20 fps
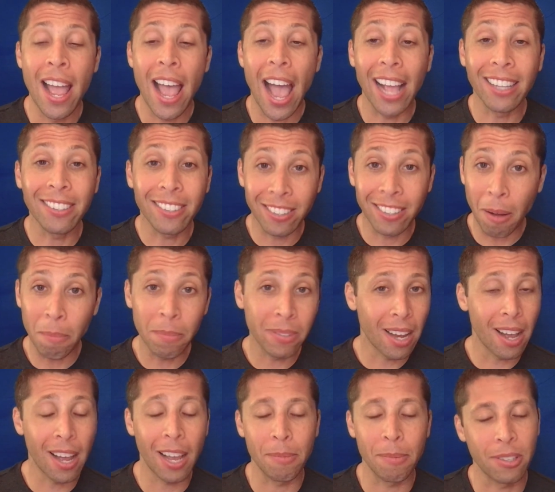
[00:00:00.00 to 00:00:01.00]
And
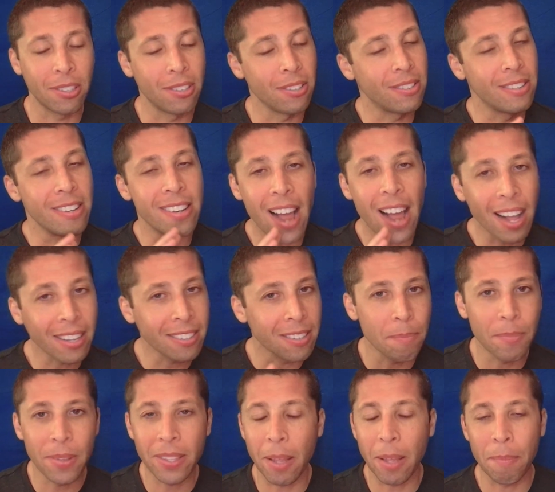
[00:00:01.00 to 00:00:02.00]
sometimes this is not
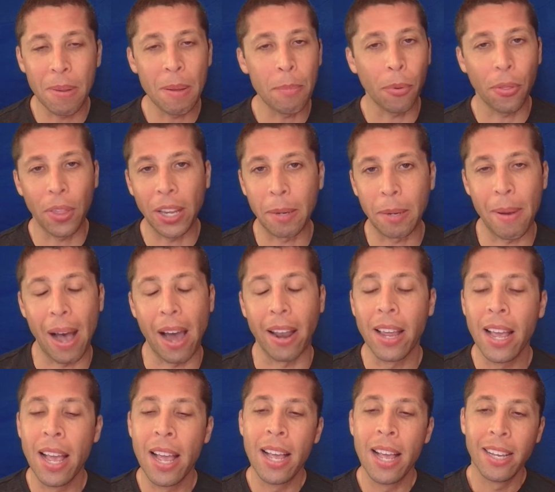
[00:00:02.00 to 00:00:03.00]
something that people think about.
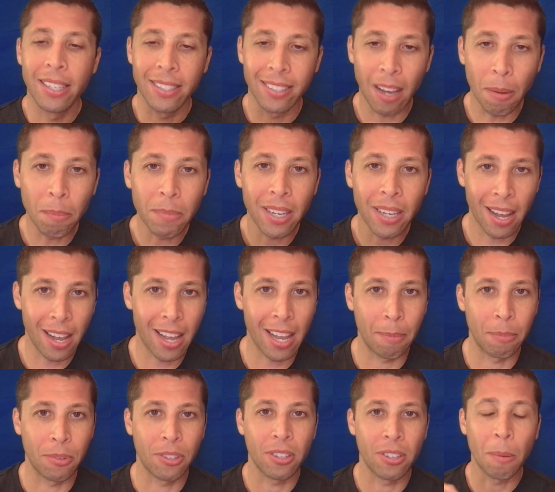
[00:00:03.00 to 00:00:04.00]

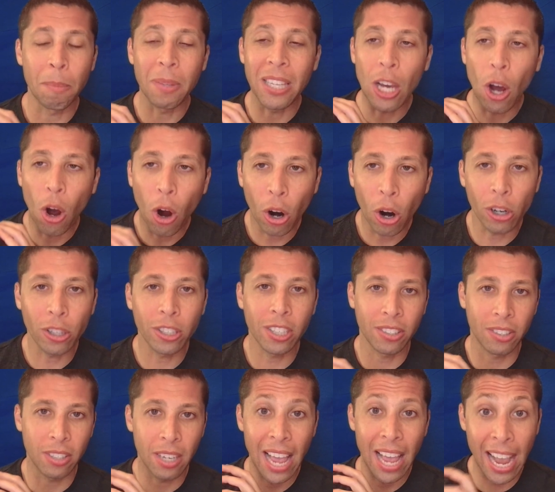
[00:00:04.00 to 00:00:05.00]
Sometimes some of the
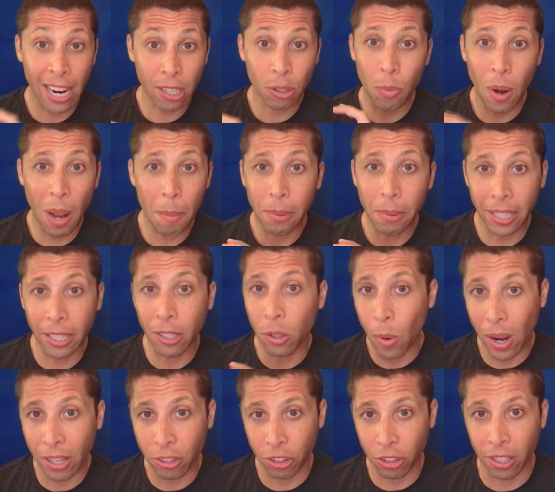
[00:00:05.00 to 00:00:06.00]
hardest XY plane
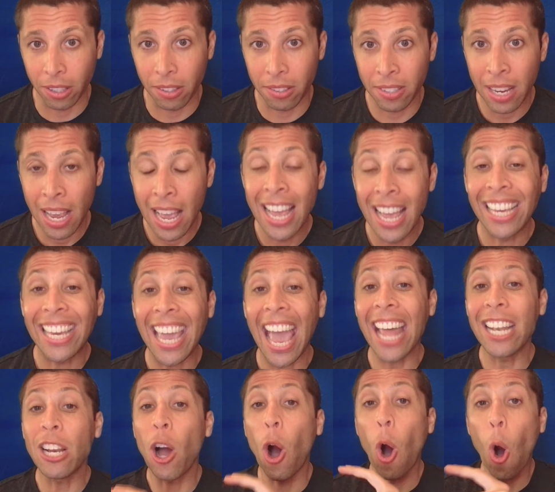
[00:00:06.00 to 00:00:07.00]
questions
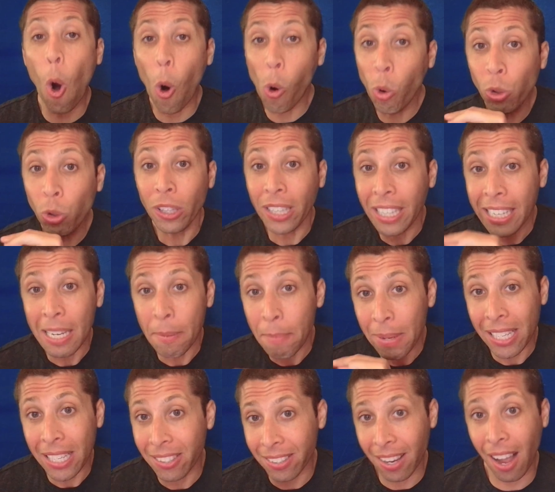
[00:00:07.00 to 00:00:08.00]
can only
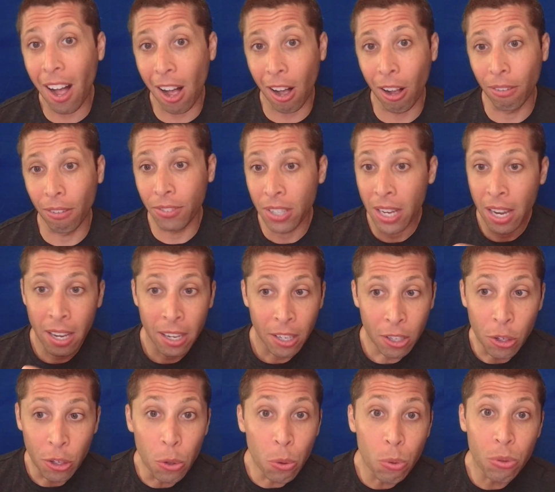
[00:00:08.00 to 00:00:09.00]
be solved
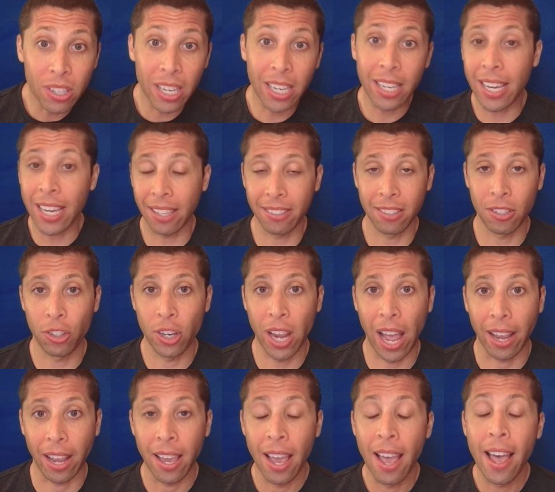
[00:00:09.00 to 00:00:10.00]
using guess and
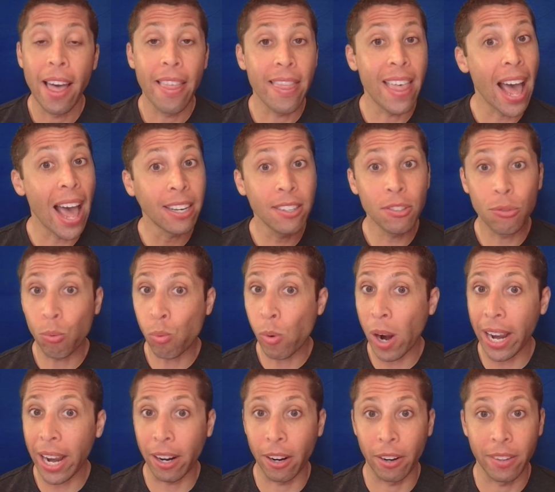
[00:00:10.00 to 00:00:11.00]
check. That is
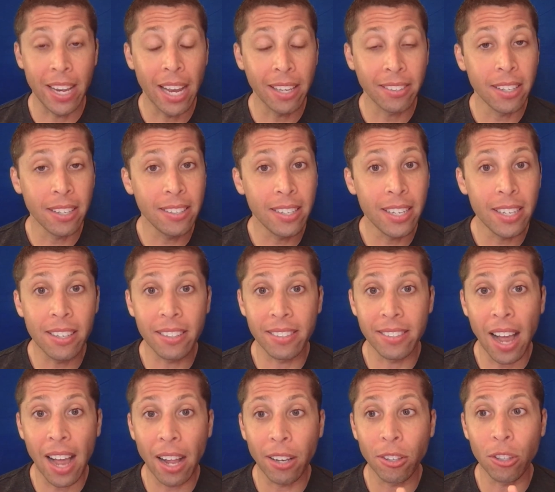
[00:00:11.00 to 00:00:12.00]
rare. The SAT does
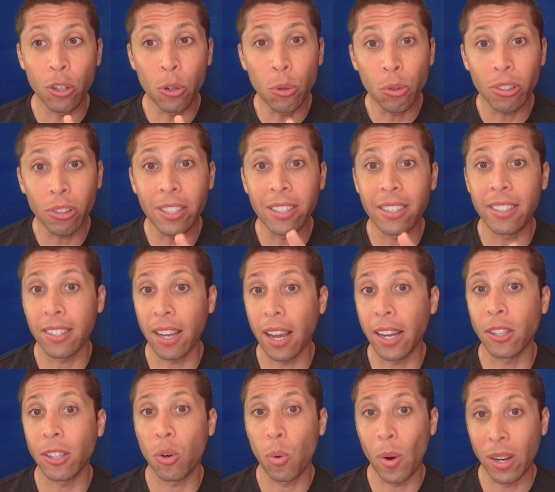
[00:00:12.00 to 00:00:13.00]
not usually
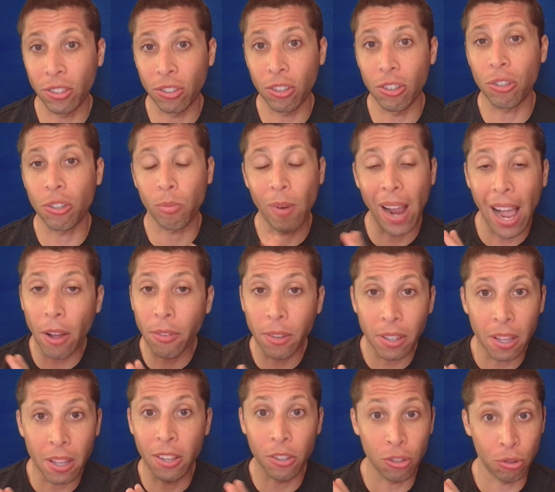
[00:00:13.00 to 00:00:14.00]
design questions
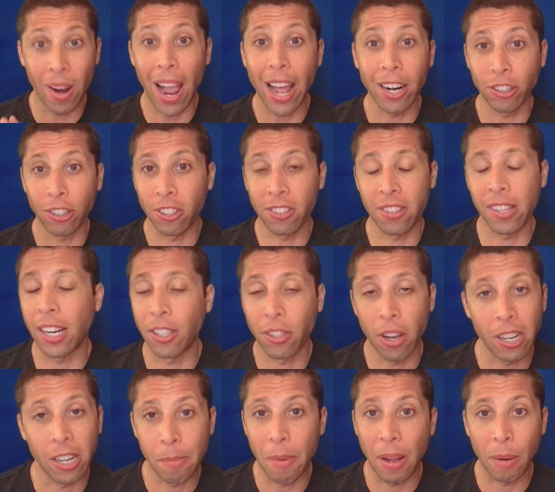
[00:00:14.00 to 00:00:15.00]
around the strategies that I
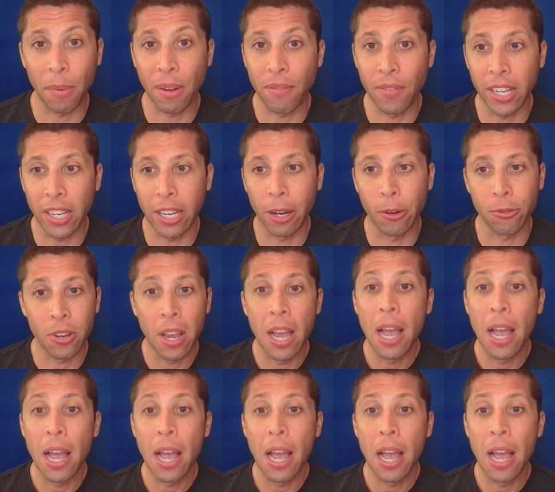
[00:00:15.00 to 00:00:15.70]
talk about in my videos,